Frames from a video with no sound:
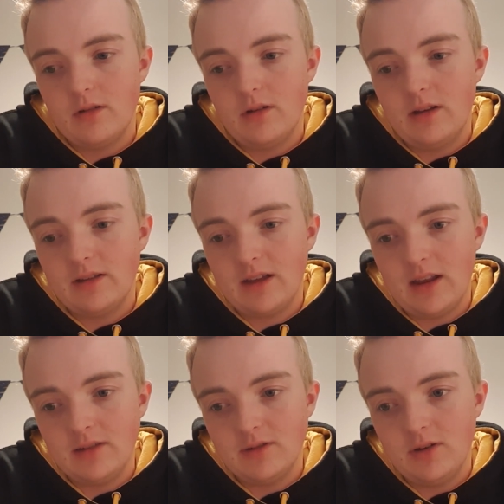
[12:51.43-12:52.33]
it's
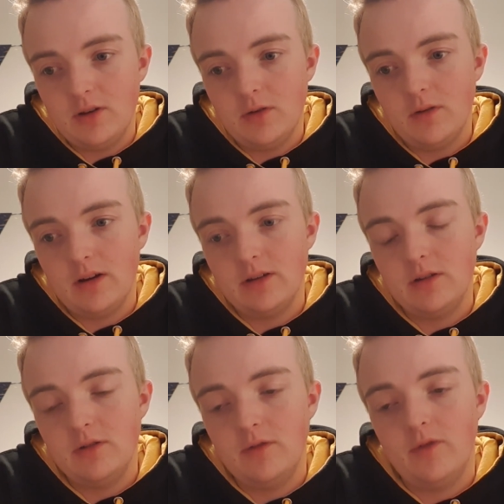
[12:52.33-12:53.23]
getting to you and
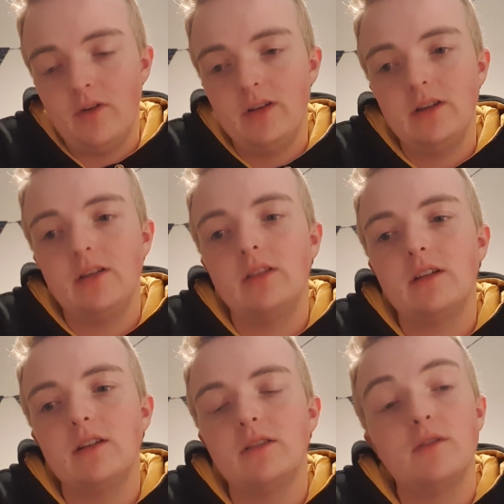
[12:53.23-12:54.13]
you finding
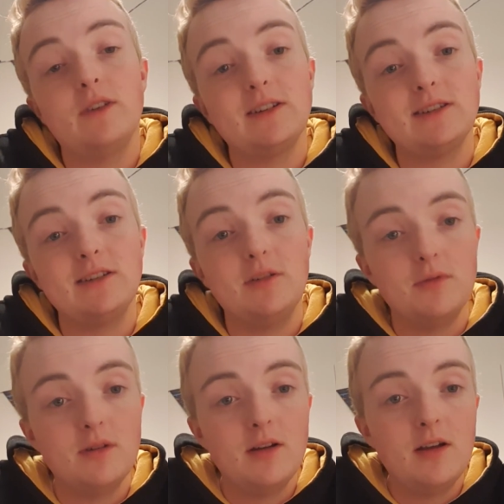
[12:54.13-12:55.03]
that it's affecting you,
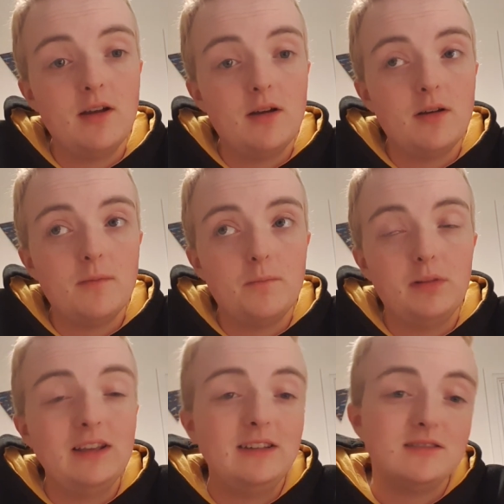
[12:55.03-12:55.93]

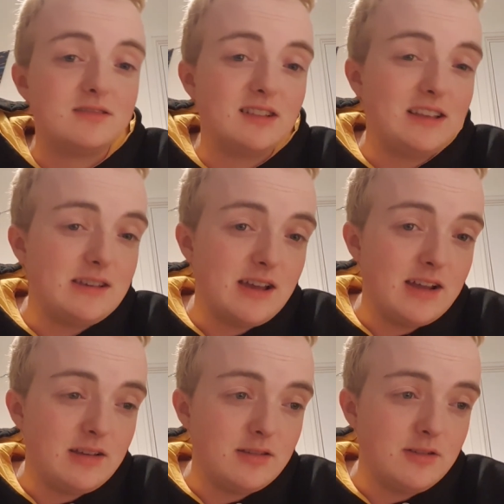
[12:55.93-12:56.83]
please delete
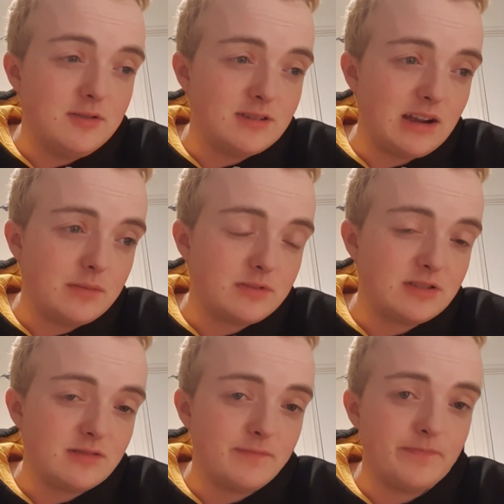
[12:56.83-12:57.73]
any of the news
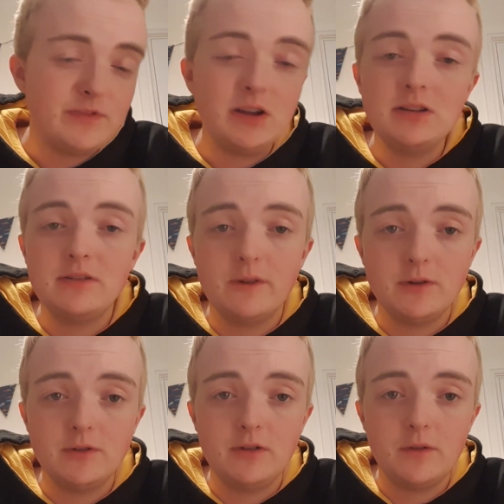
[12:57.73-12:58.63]
apps, turn your
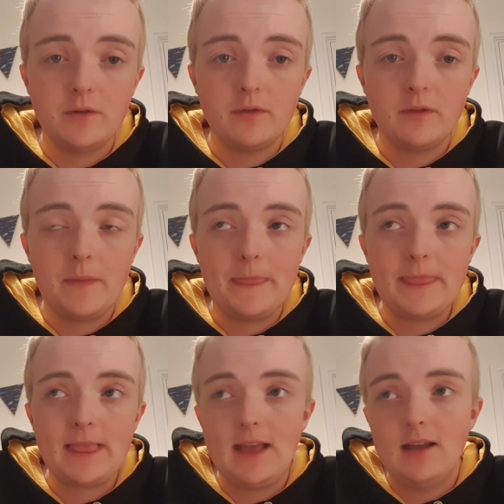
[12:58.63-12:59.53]
phone off,
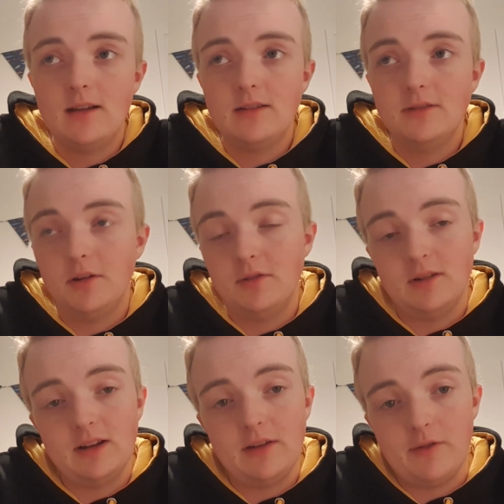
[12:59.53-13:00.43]
don't
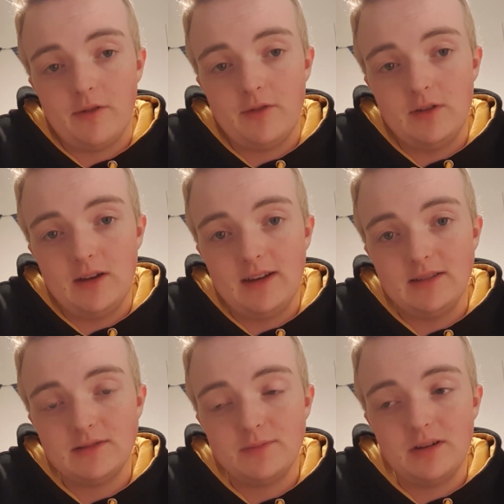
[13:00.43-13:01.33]
look at it for a few
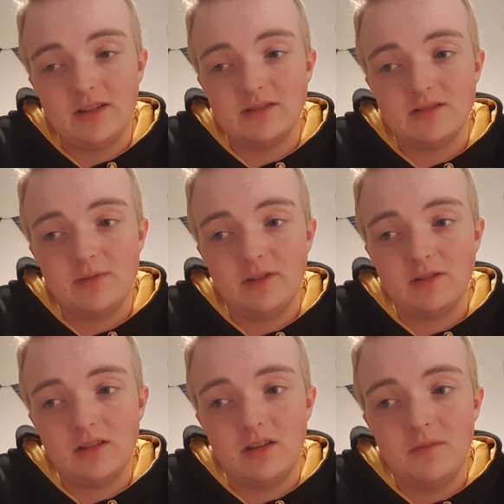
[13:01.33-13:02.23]
days, because to be honest
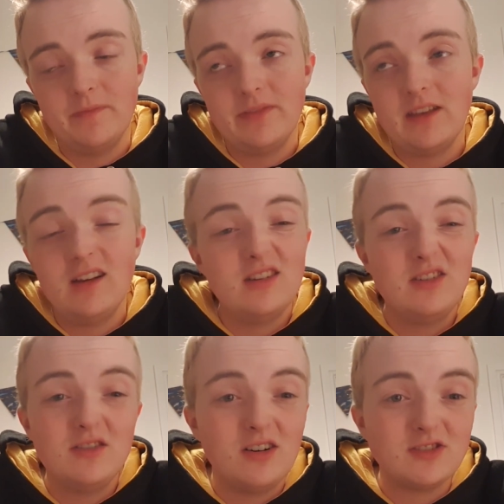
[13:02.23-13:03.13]
with you,
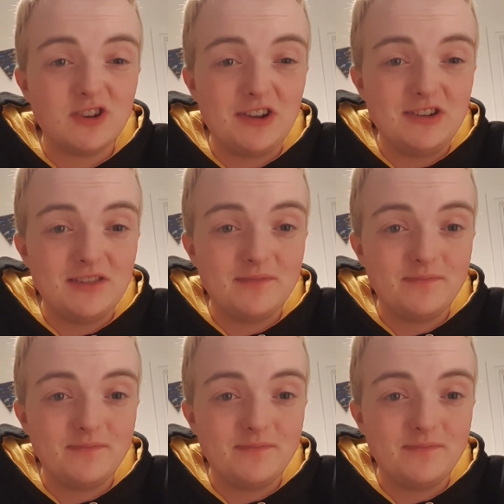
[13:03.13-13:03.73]
you can't change it,